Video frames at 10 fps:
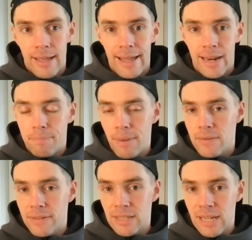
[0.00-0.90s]
in a bit
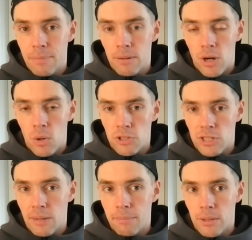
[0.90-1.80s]
of a deeper role as a
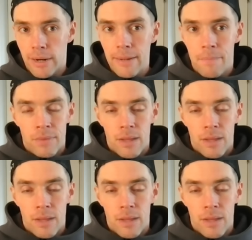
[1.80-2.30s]
number eight.